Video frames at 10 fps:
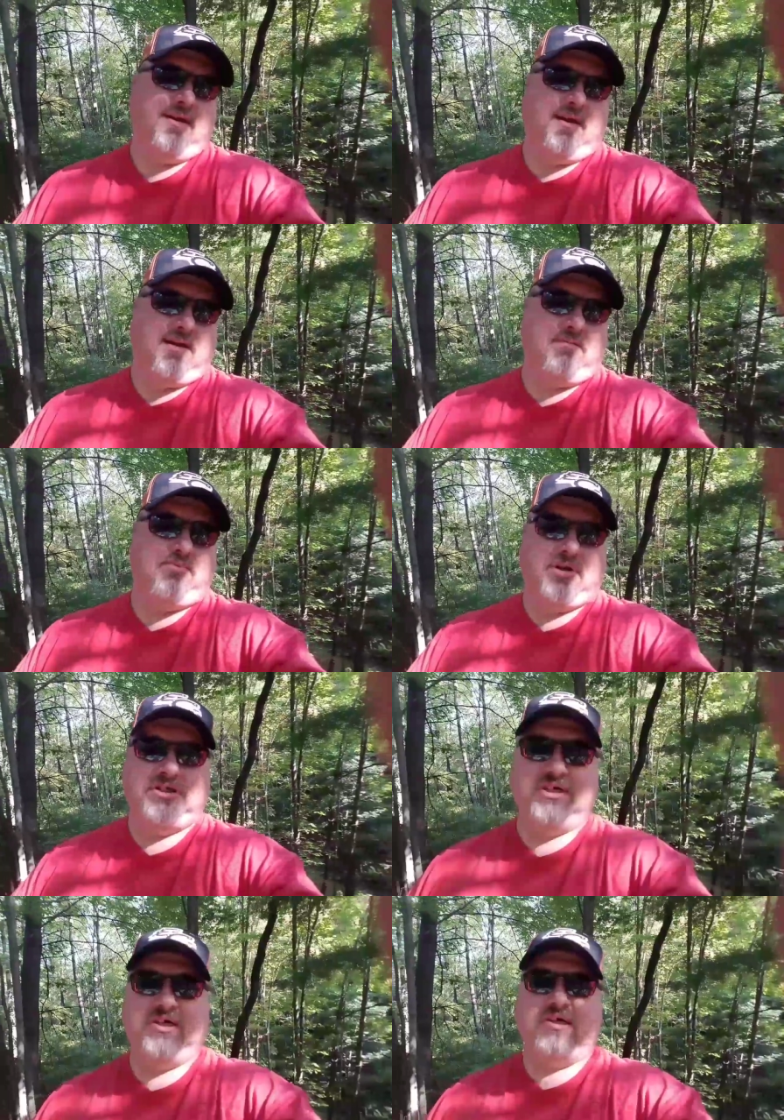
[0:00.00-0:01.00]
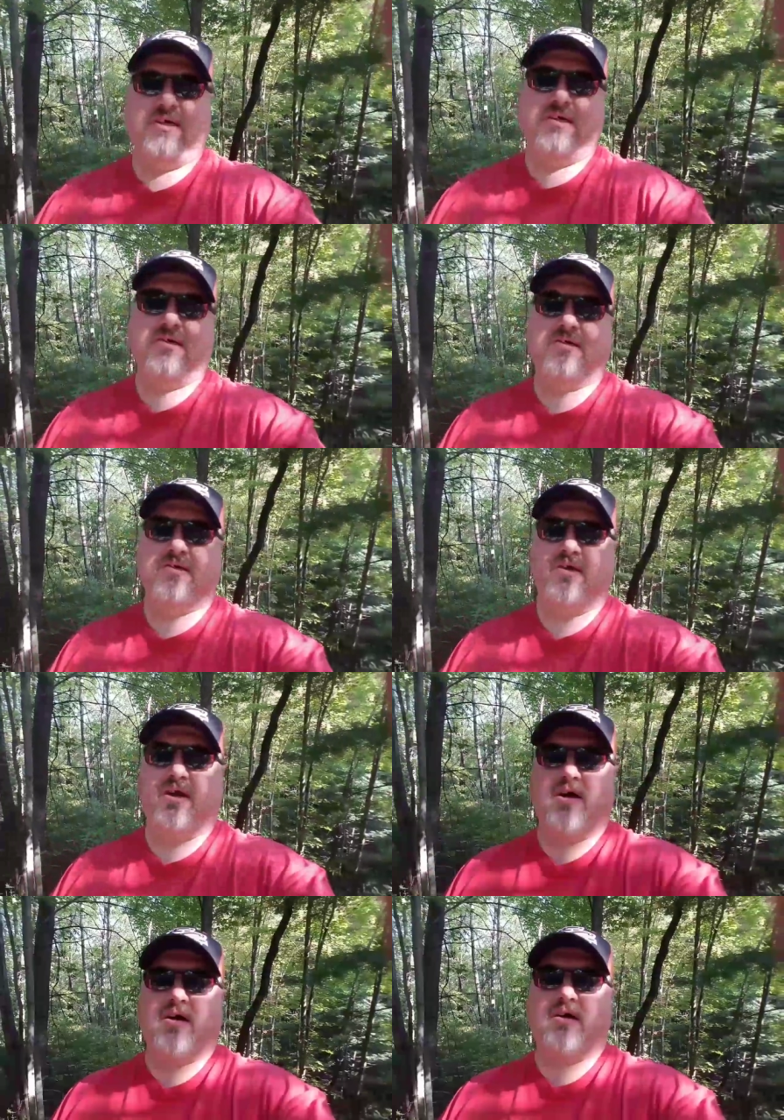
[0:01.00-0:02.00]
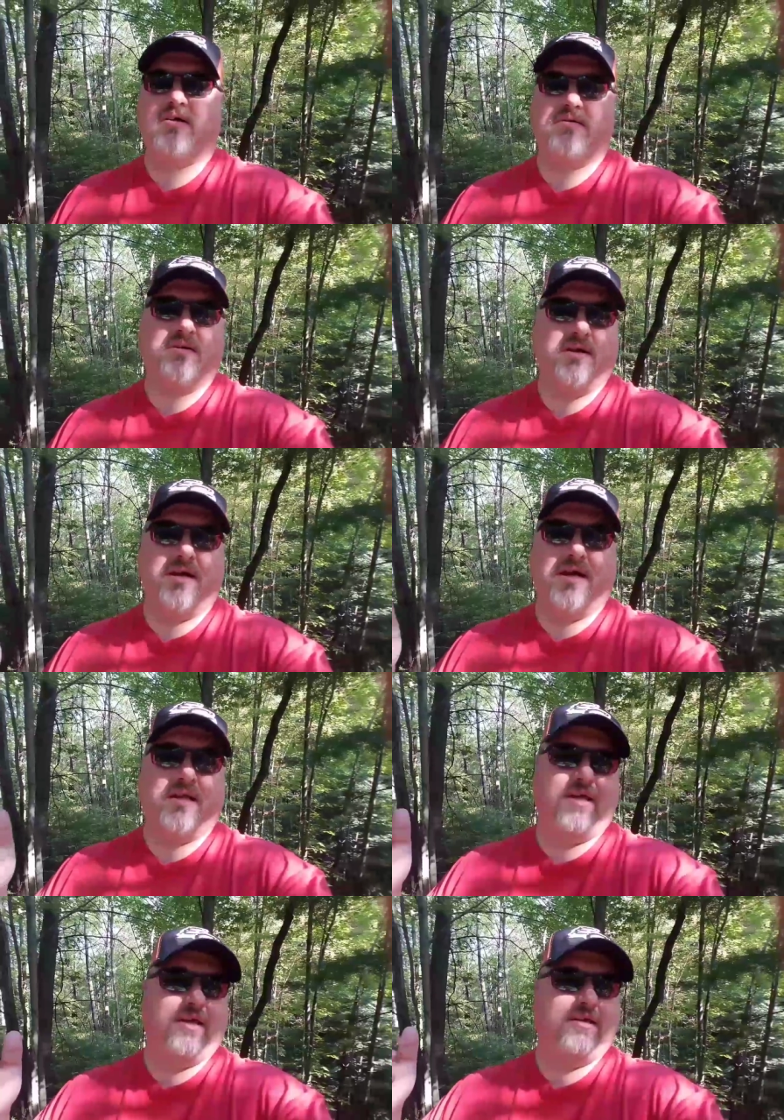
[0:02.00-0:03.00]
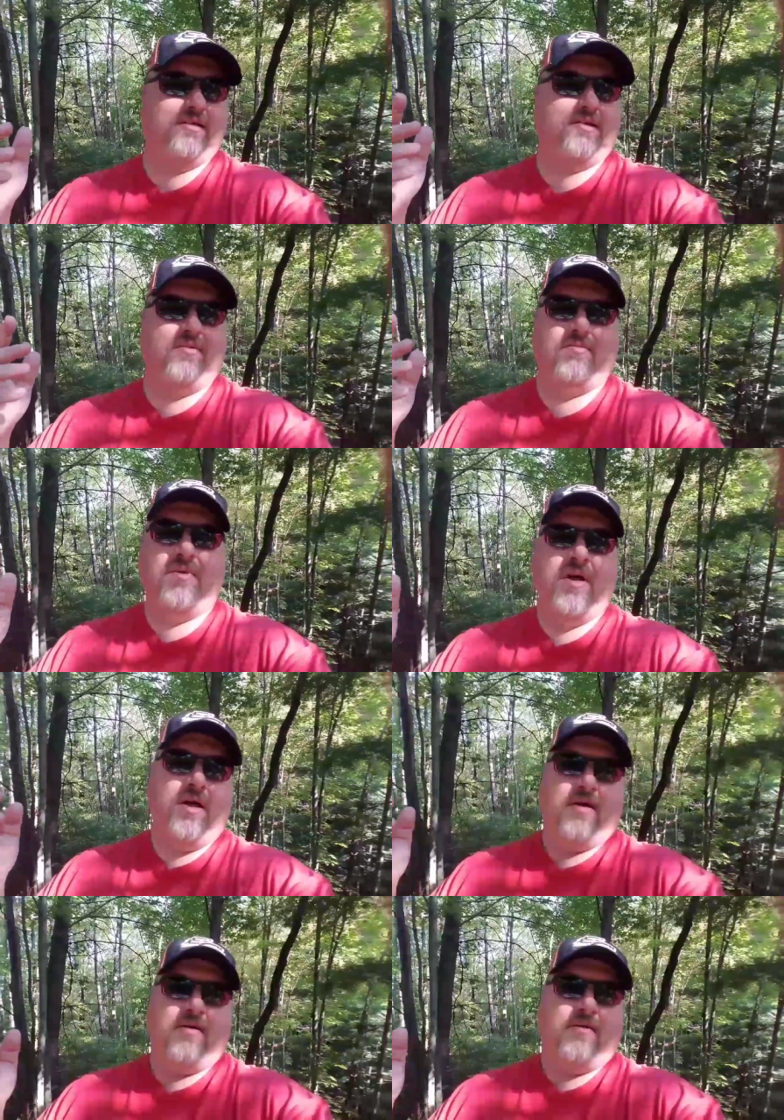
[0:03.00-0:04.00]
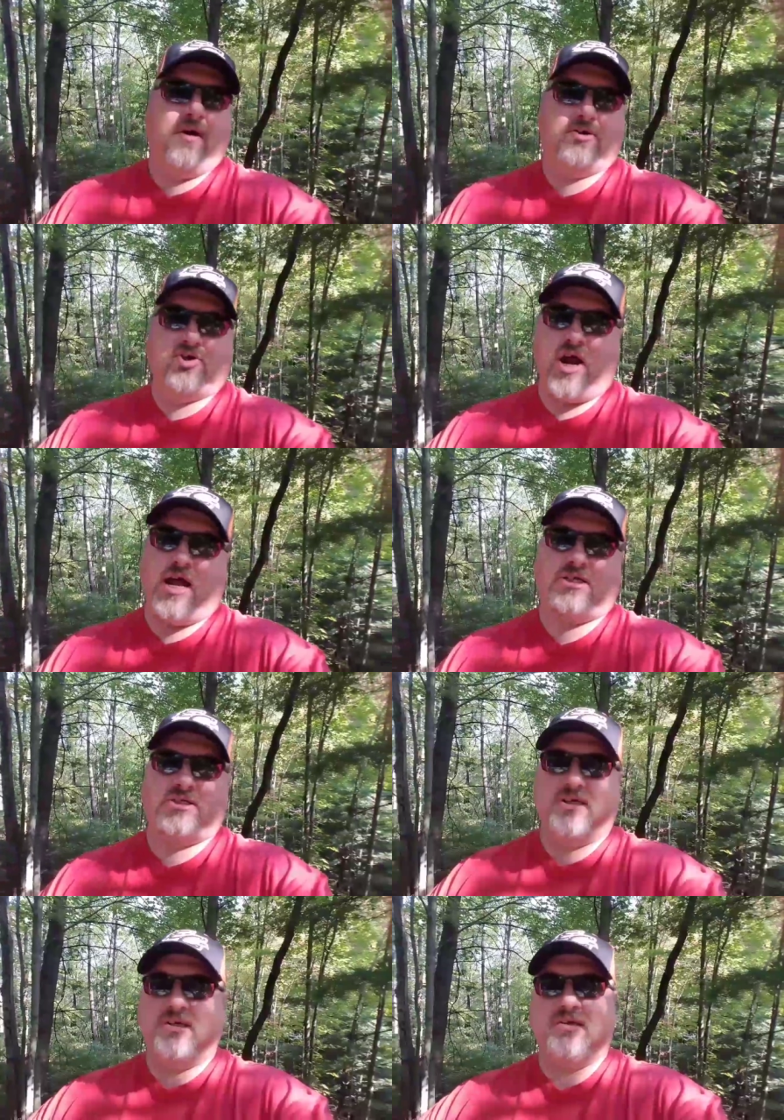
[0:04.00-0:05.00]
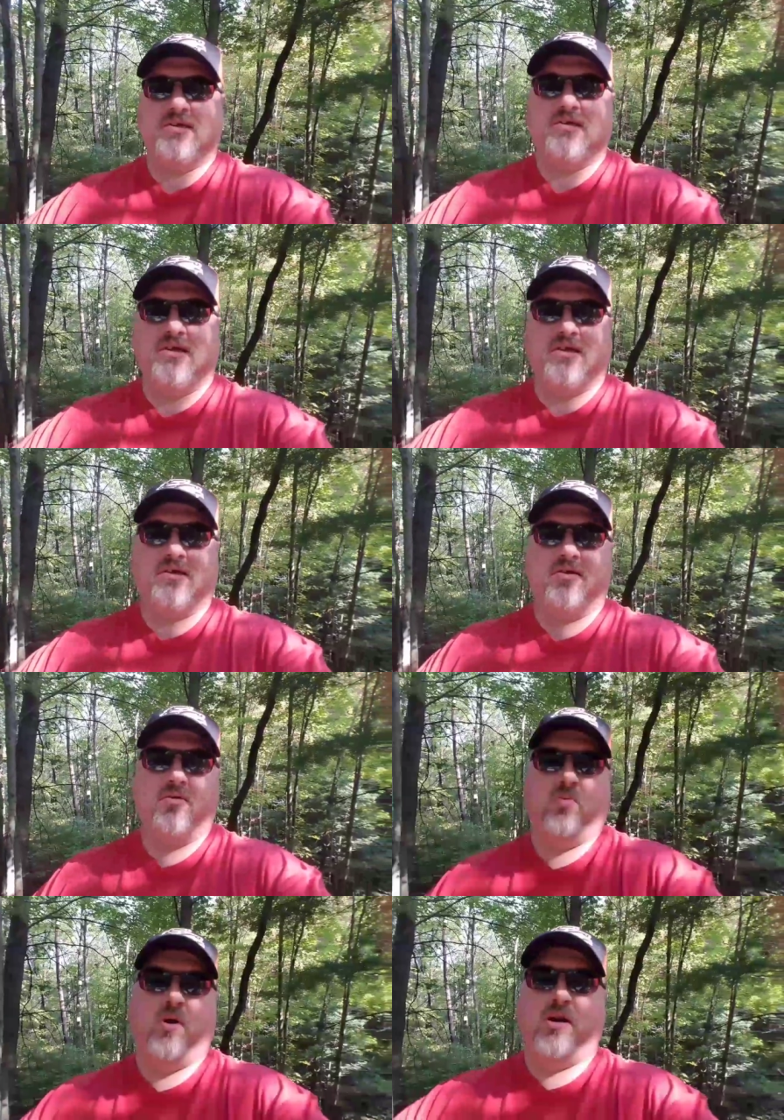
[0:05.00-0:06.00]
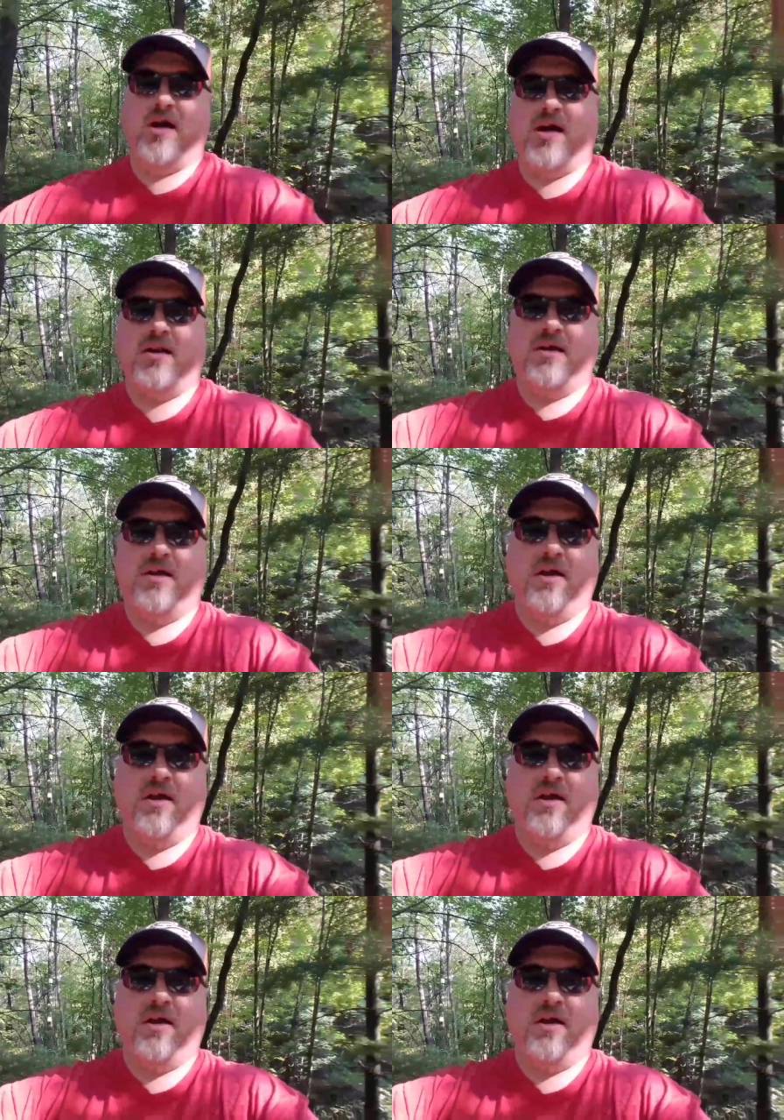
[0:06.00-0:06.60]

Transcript: uh, bridges, uh, and then some attractions and whatnot.